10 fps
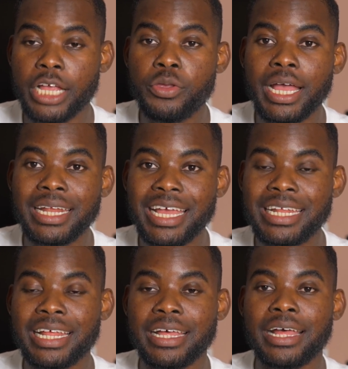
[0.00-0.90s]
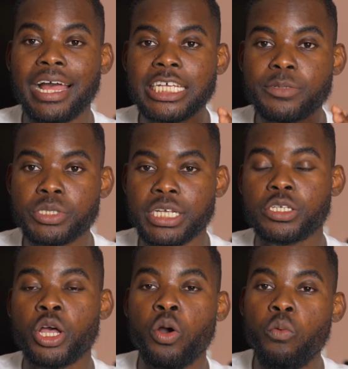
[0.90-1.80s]
and you can earn as much as
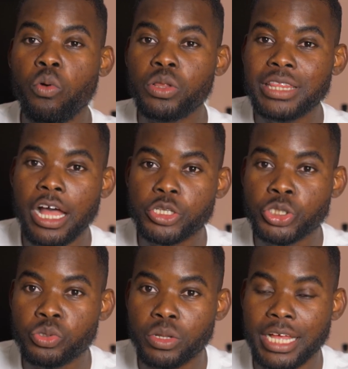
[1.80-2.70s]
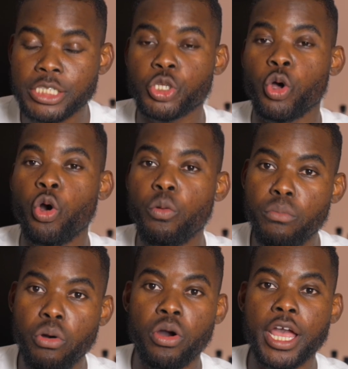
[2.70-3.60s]
$1,000 or
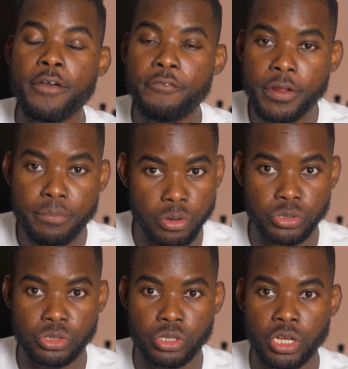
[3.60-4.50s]
more every month.